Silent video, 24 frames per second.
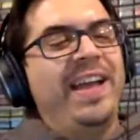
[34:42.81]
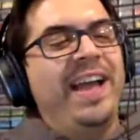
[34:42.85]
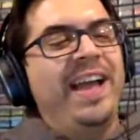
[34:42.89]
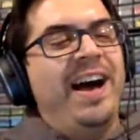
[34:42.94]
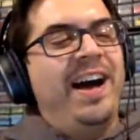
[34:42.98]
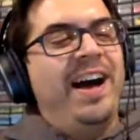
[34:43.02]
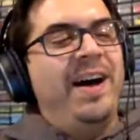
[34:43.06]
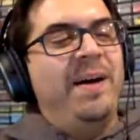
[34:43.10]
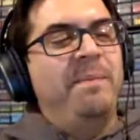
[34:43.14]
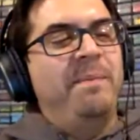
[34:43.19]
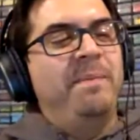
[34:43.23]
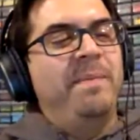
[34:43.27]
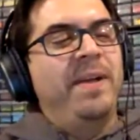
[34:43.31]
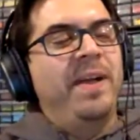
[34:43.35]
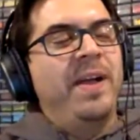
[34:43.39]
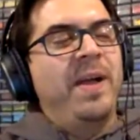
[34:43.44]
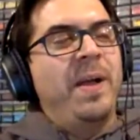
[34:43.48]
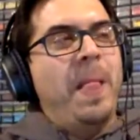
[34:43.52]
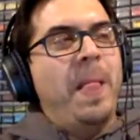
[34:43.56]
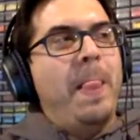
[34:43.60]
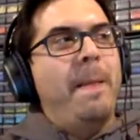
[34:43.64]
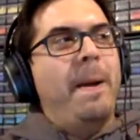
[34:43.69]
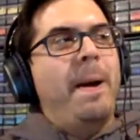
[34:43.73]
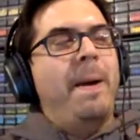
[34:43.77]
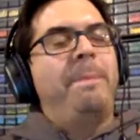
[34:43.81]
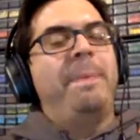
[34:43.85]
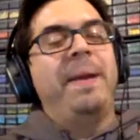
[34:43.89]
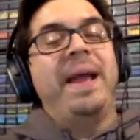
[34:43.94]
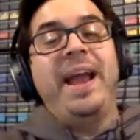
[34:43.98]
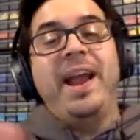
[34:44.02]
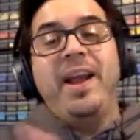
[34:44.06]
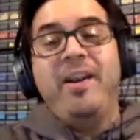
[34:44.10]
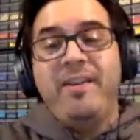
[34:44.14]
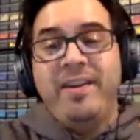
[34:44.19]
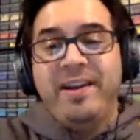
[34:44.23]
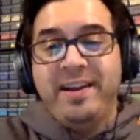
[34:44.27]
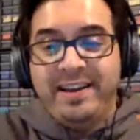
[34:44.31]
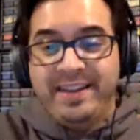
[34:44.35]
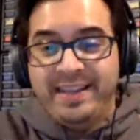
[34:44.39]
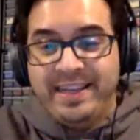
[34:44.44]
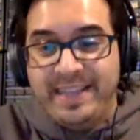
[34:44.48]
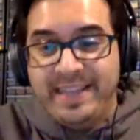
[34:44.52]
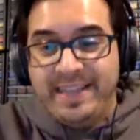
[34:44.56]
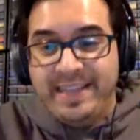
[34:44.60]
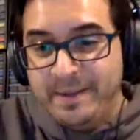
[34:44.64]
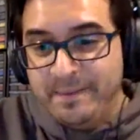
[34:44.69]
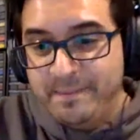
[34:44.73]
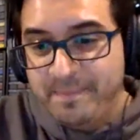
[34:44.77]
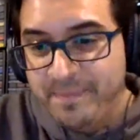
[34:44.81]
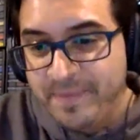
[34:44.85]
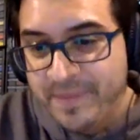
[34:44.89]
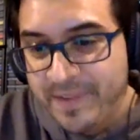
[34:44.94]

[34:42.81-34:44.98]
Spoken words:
apparently,